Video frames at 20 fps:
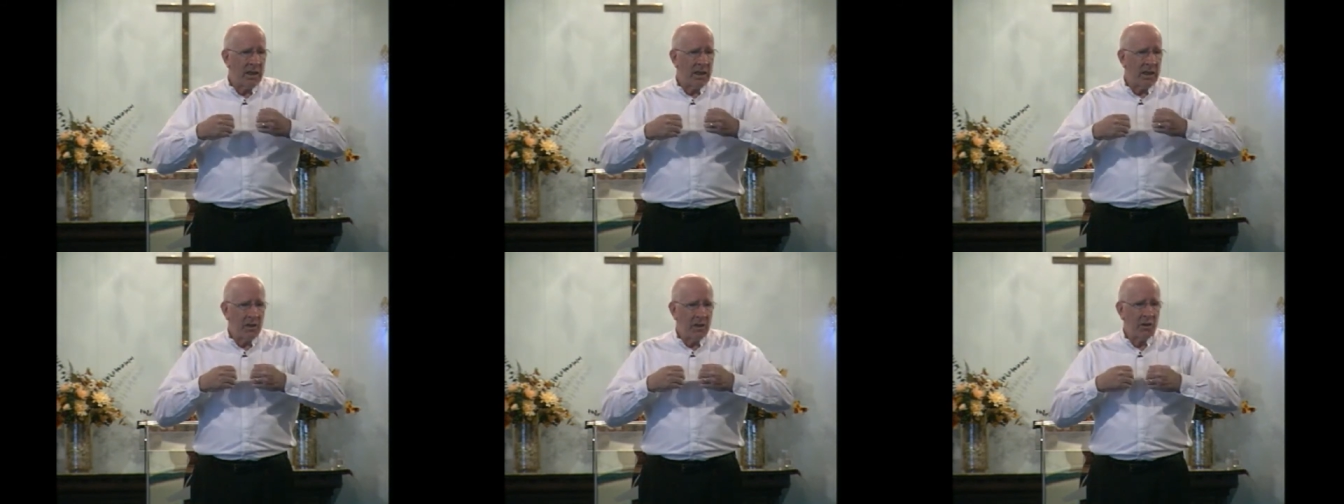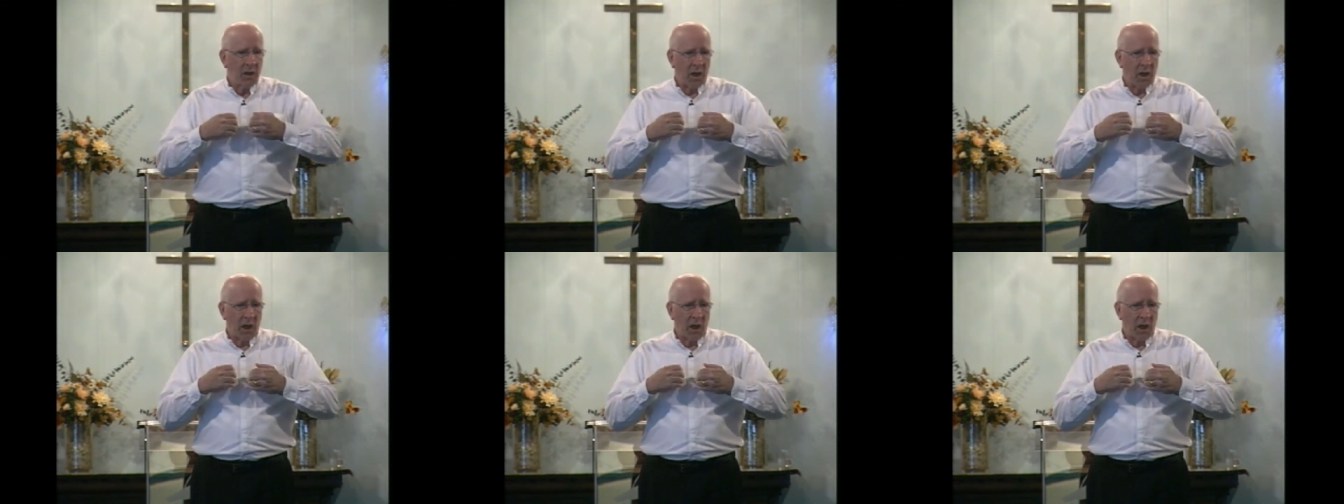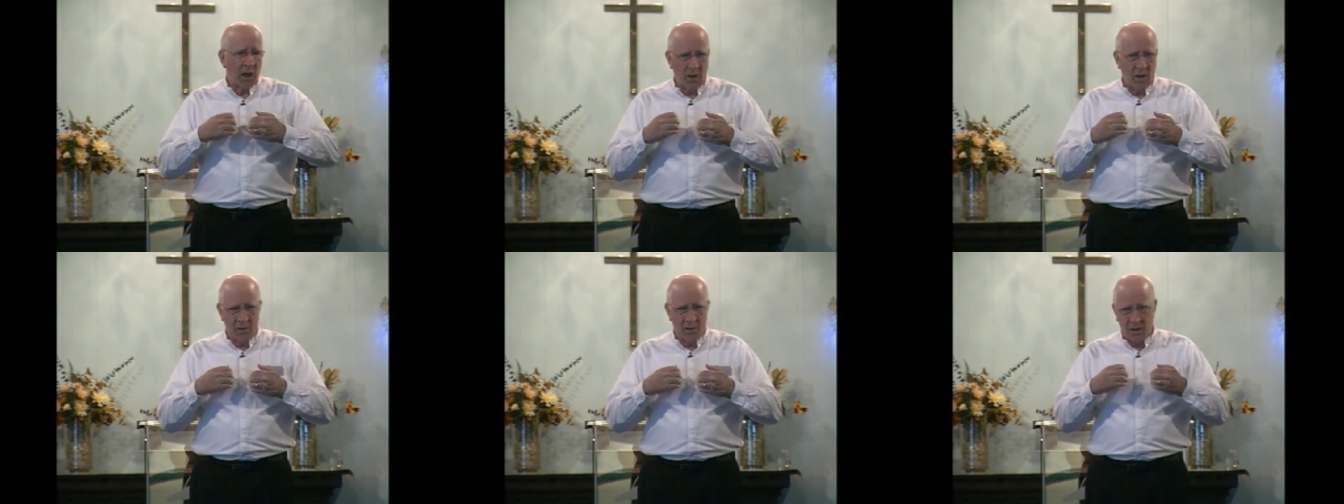inner
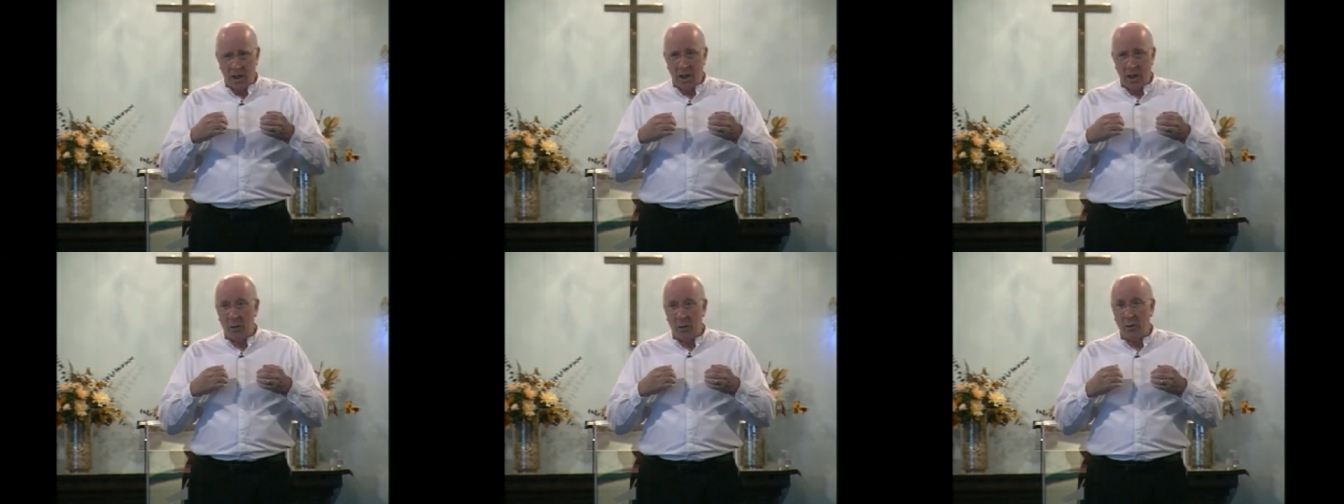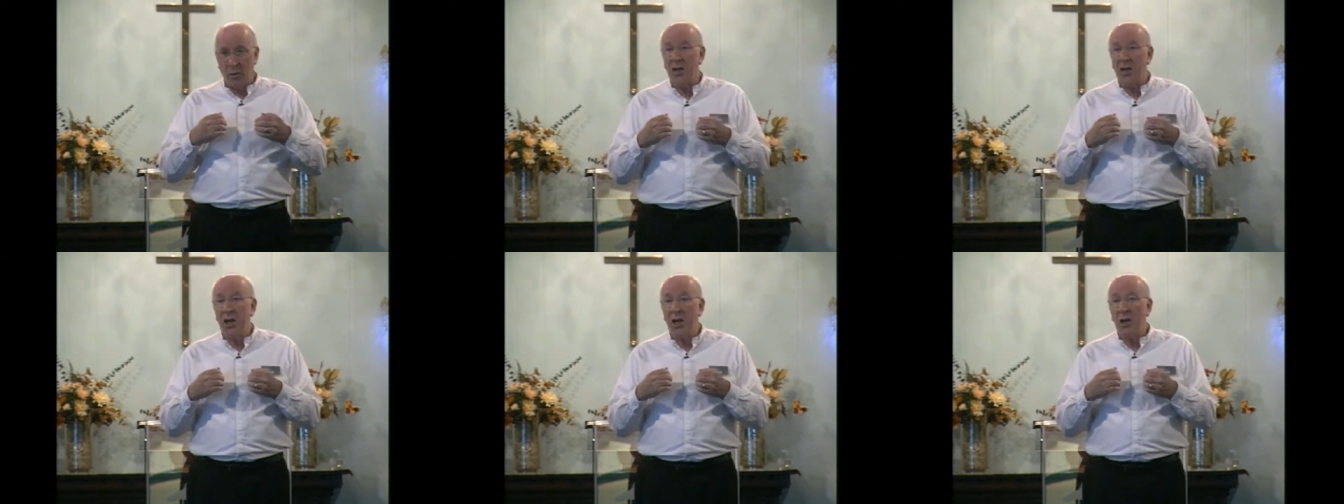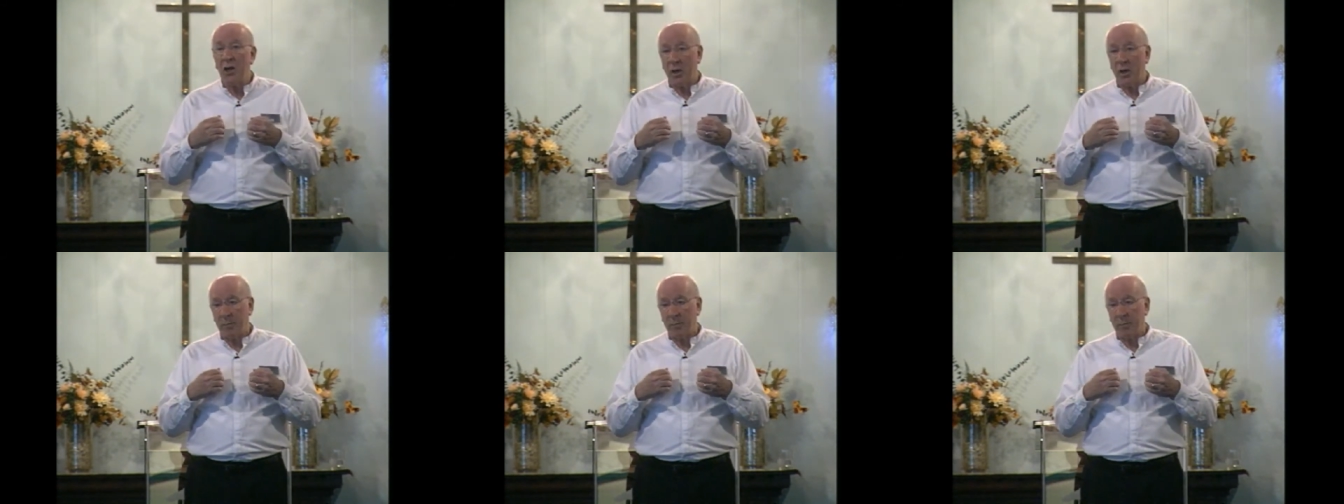closet, our
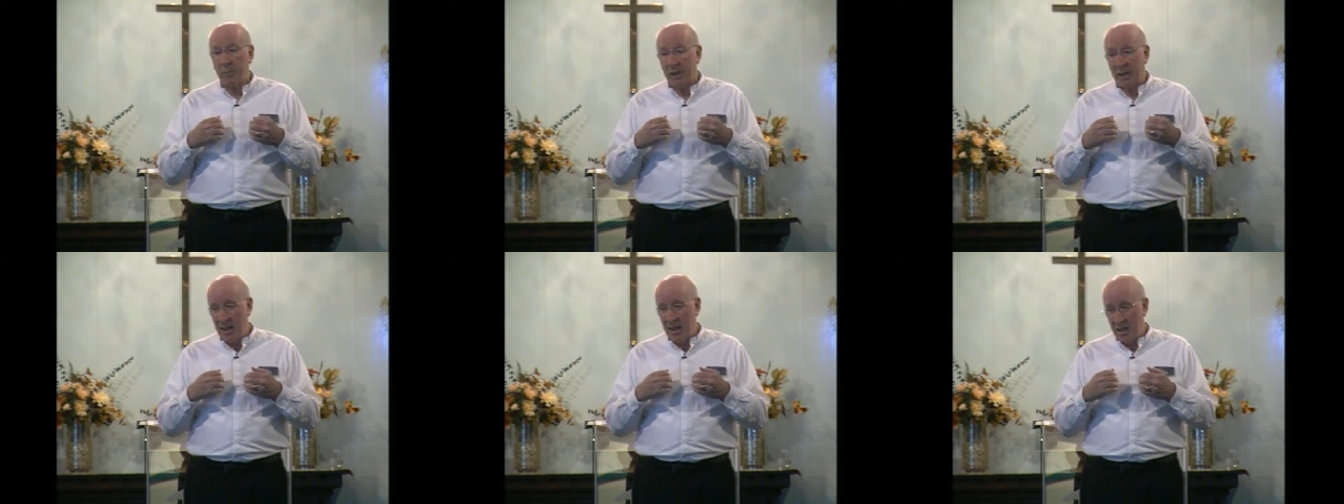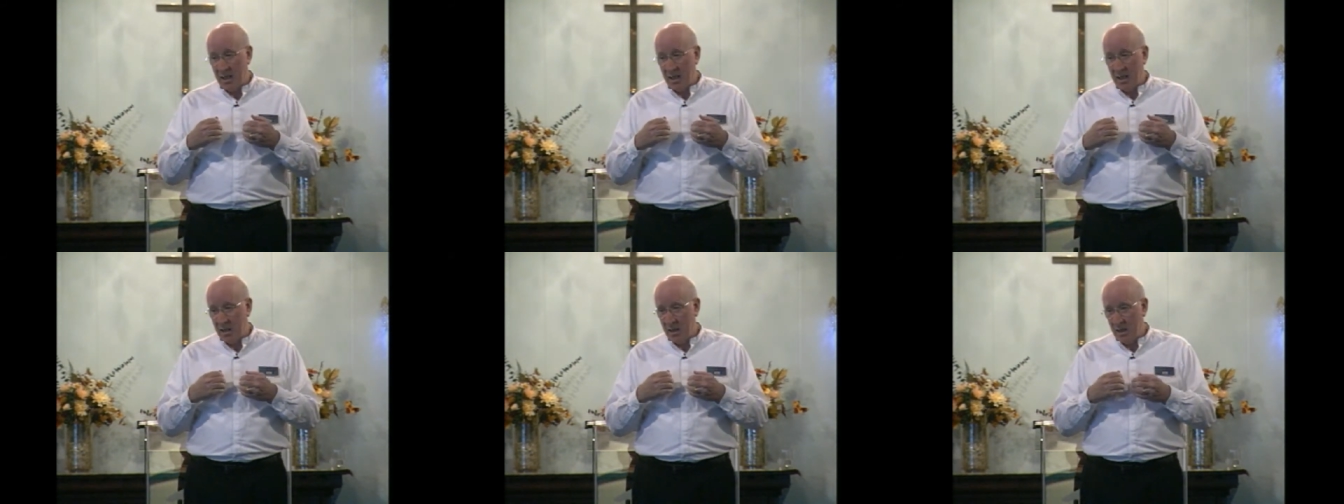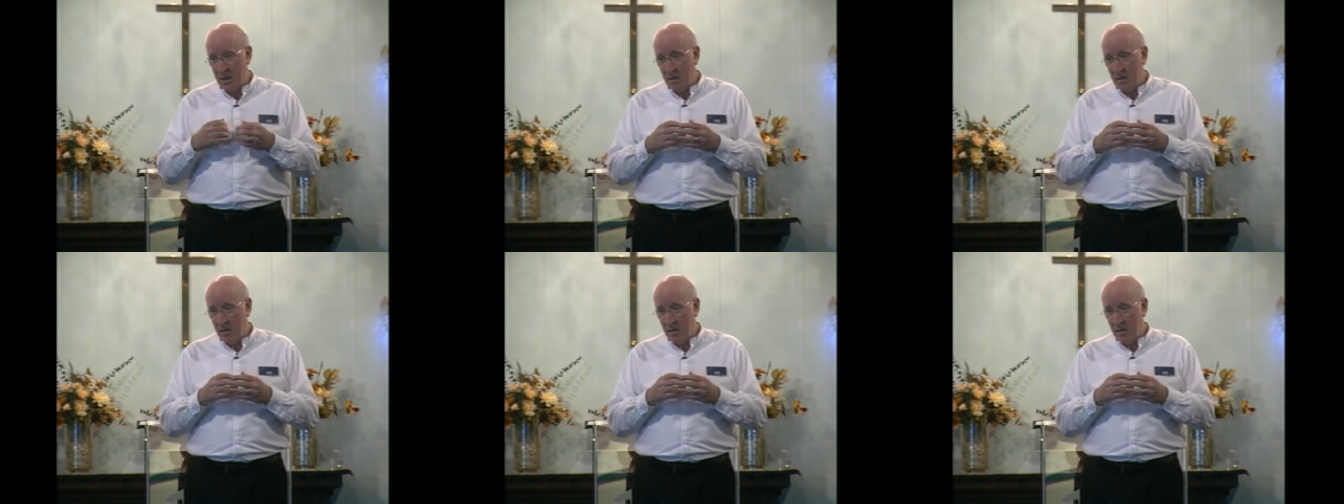secret place.